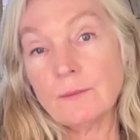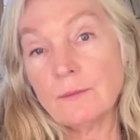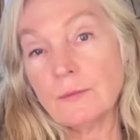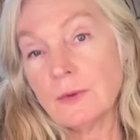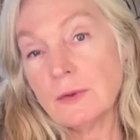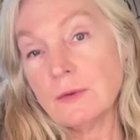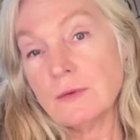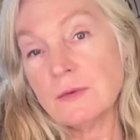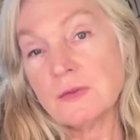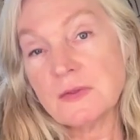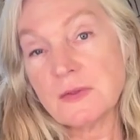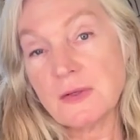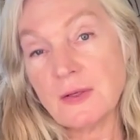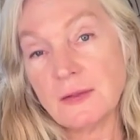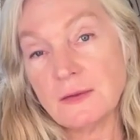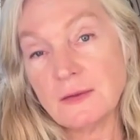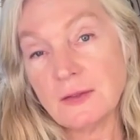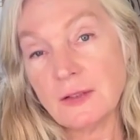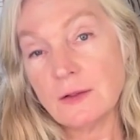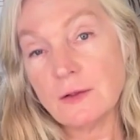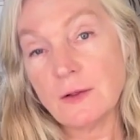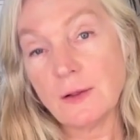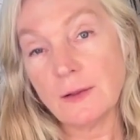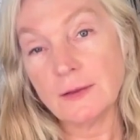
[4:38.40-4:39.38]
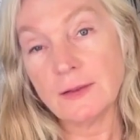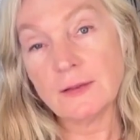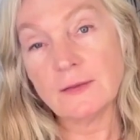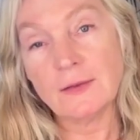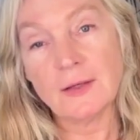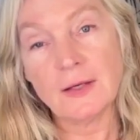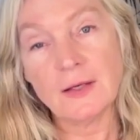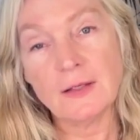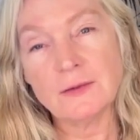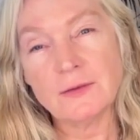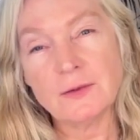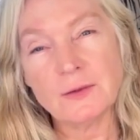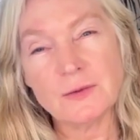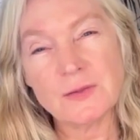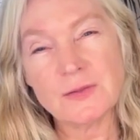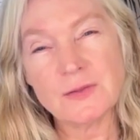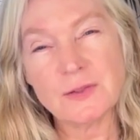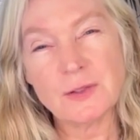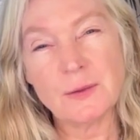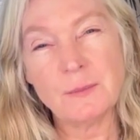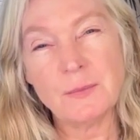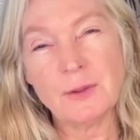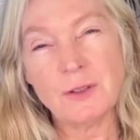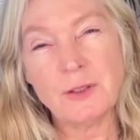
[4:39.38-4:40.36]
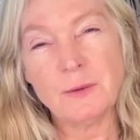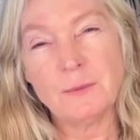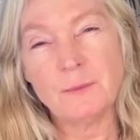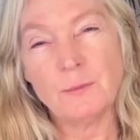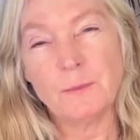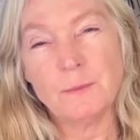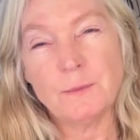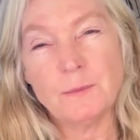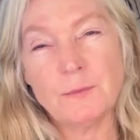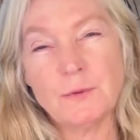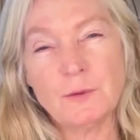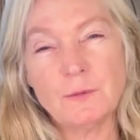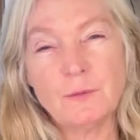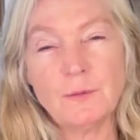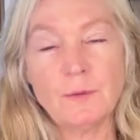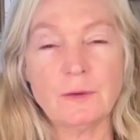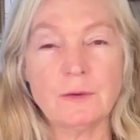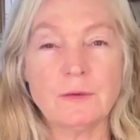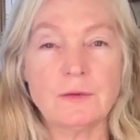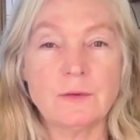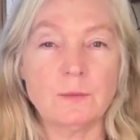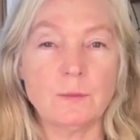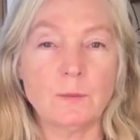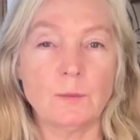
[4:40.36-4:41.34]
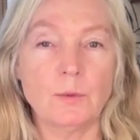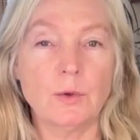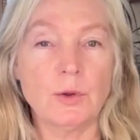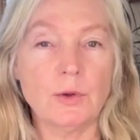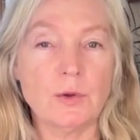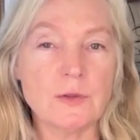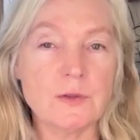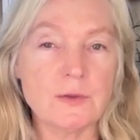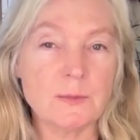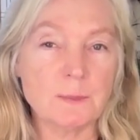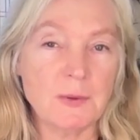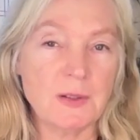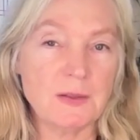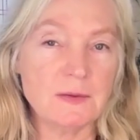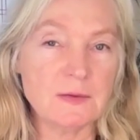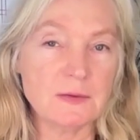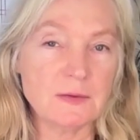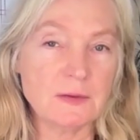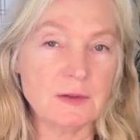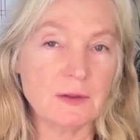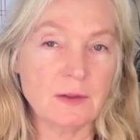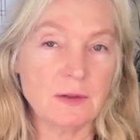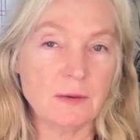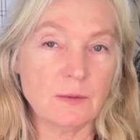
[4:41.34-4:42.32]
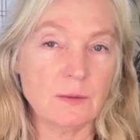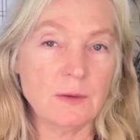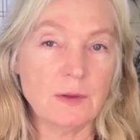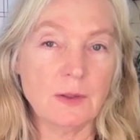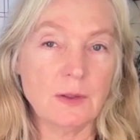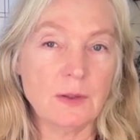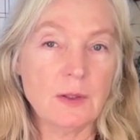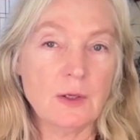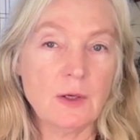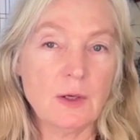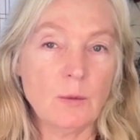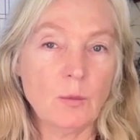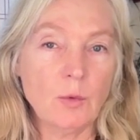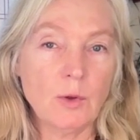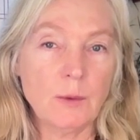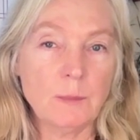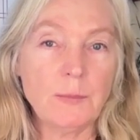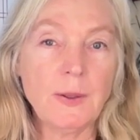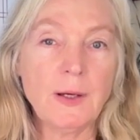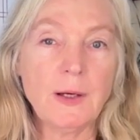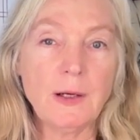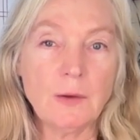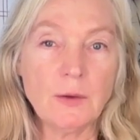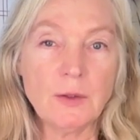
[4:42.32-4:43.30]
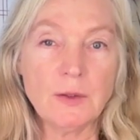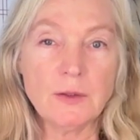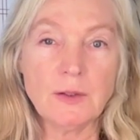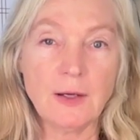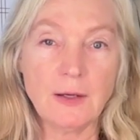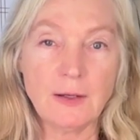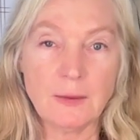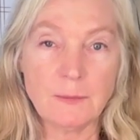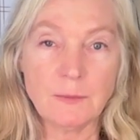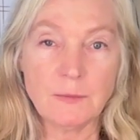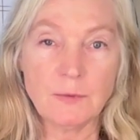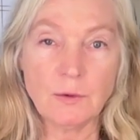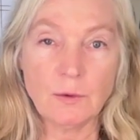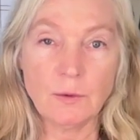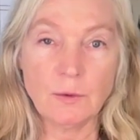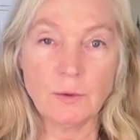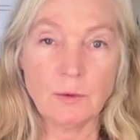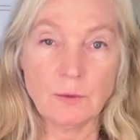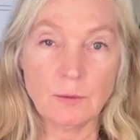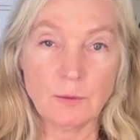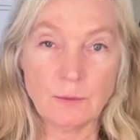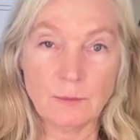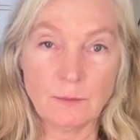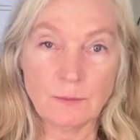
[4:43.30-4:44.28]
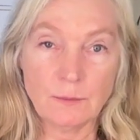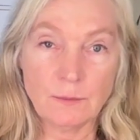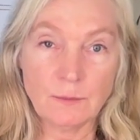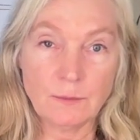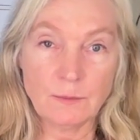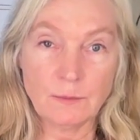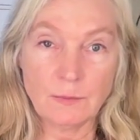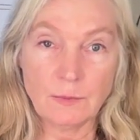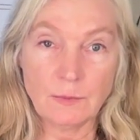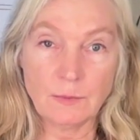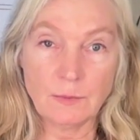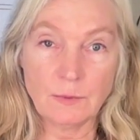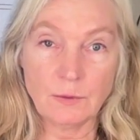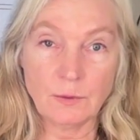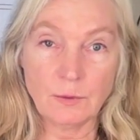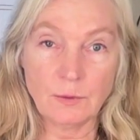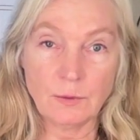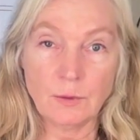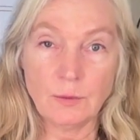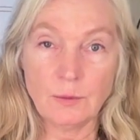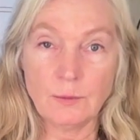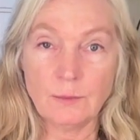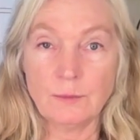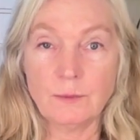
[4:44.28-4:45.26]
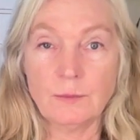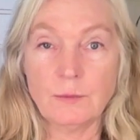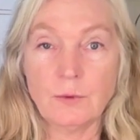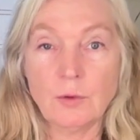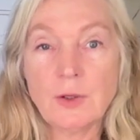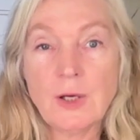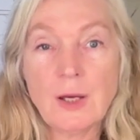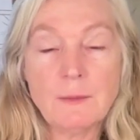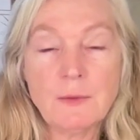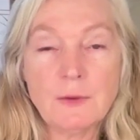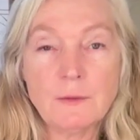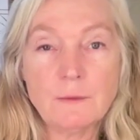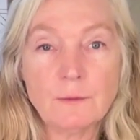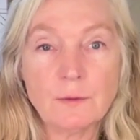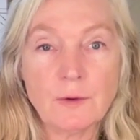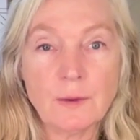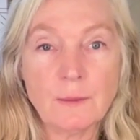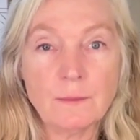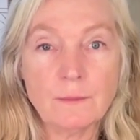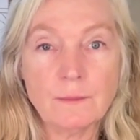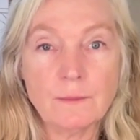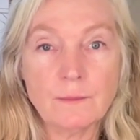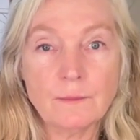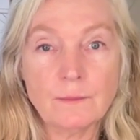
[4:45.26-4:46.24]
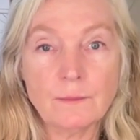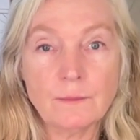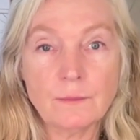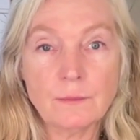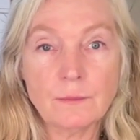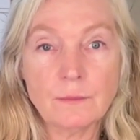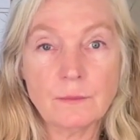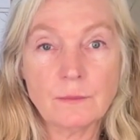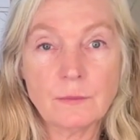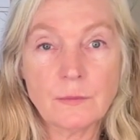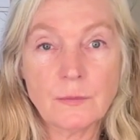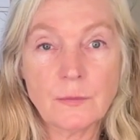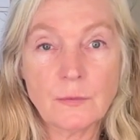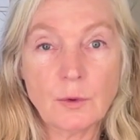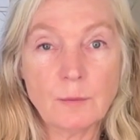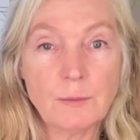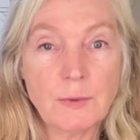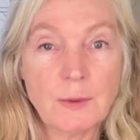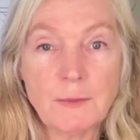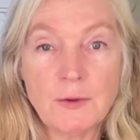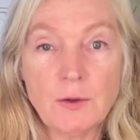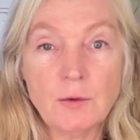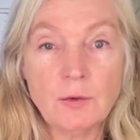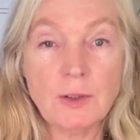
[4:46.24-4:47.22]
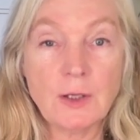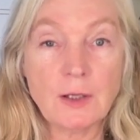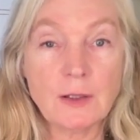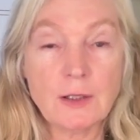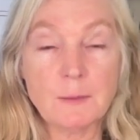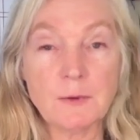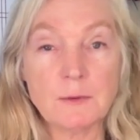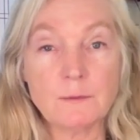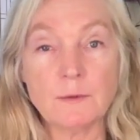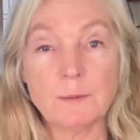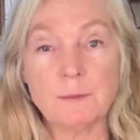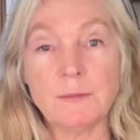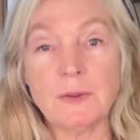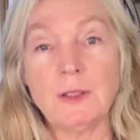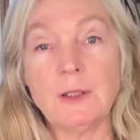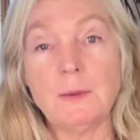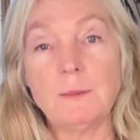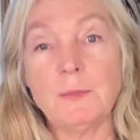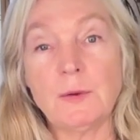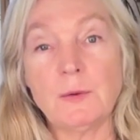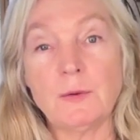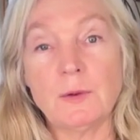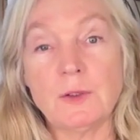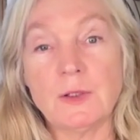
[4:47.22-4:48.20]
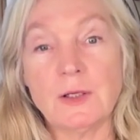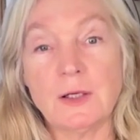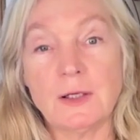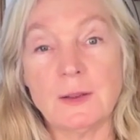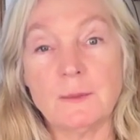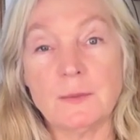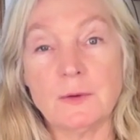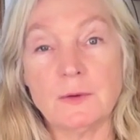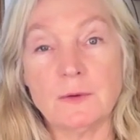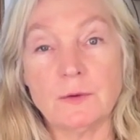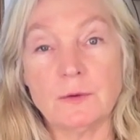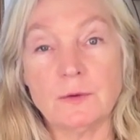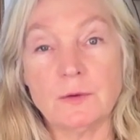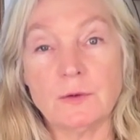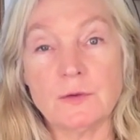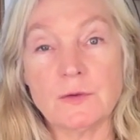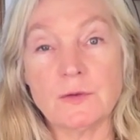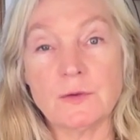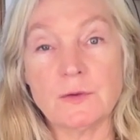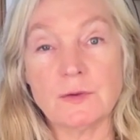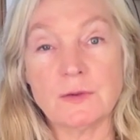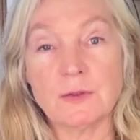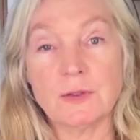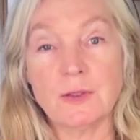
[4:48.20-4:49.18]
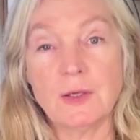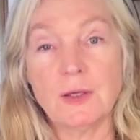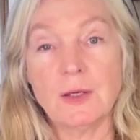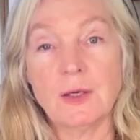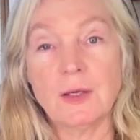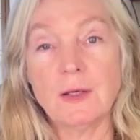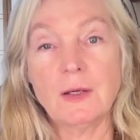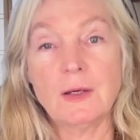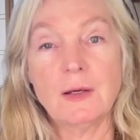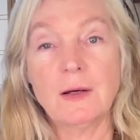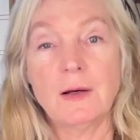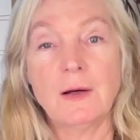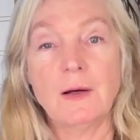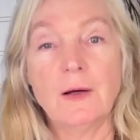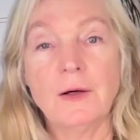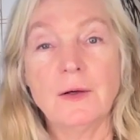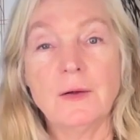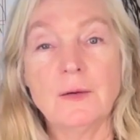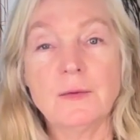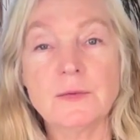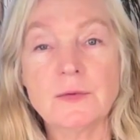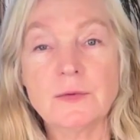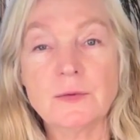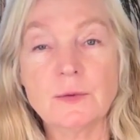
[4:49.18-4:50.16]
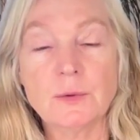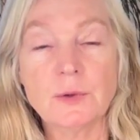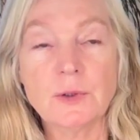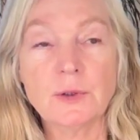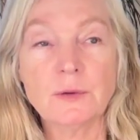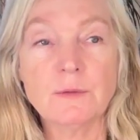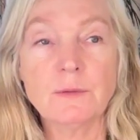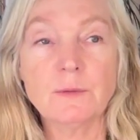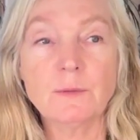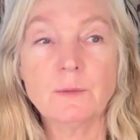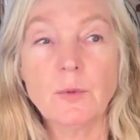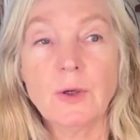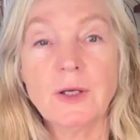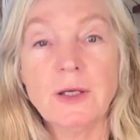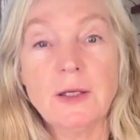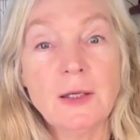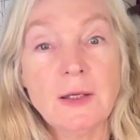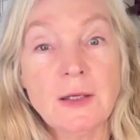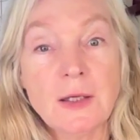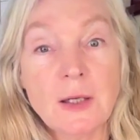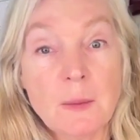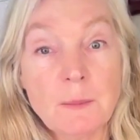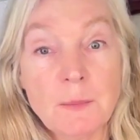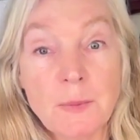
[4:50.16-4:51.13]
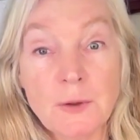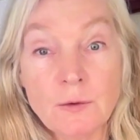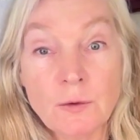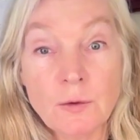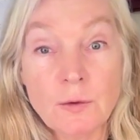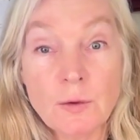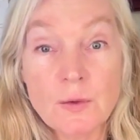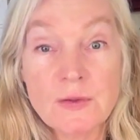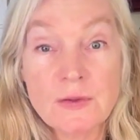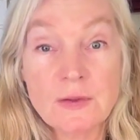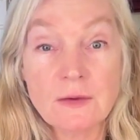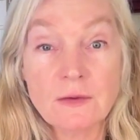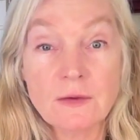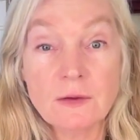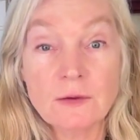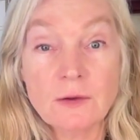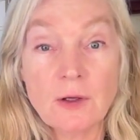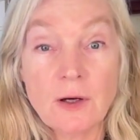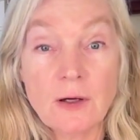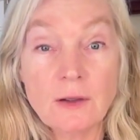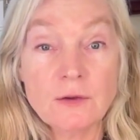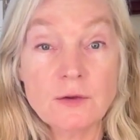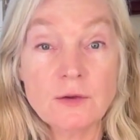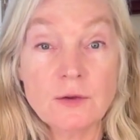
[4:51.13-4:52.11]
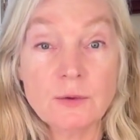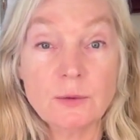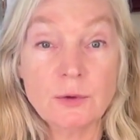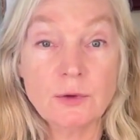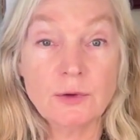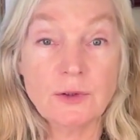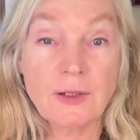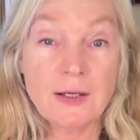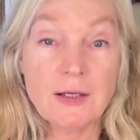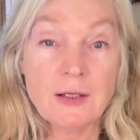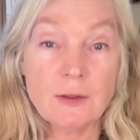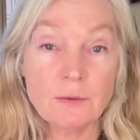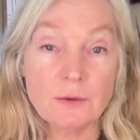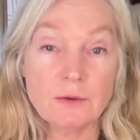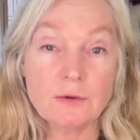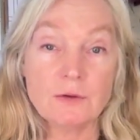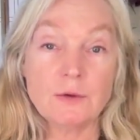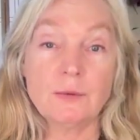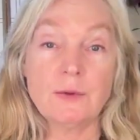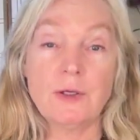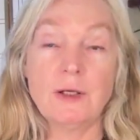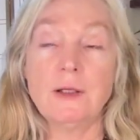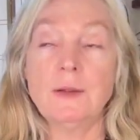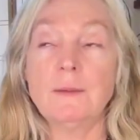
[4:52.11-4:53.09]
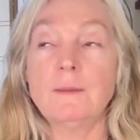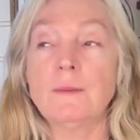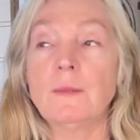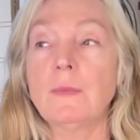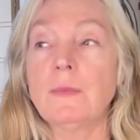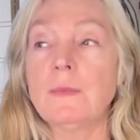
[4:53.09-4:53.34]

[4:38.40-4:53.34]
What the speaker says: In Zen, they call it that. There's so many different words based on what paradigm you're coming from. Or maybe you're not coming from any paradigm and you just are sort of waking up, but you're using the non-dual language, right?